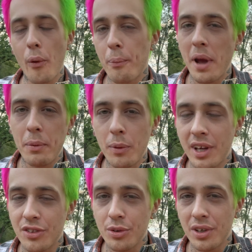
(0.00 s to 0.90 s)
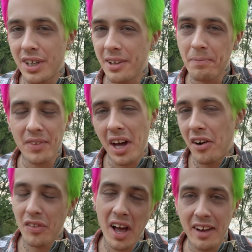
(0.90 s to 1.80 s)
Maybe we could do it on
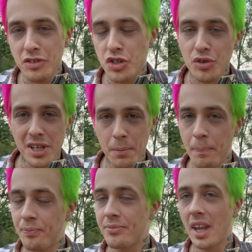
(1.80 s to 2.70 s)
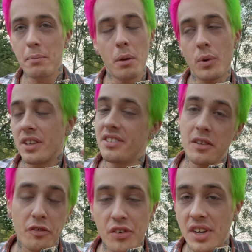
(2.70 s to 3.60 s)
a live stream. Could save
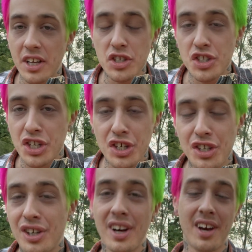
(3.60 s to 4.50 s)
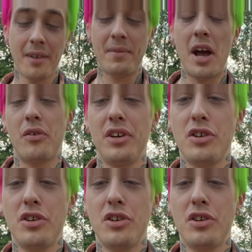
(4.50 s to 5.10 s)
it for next year. Not really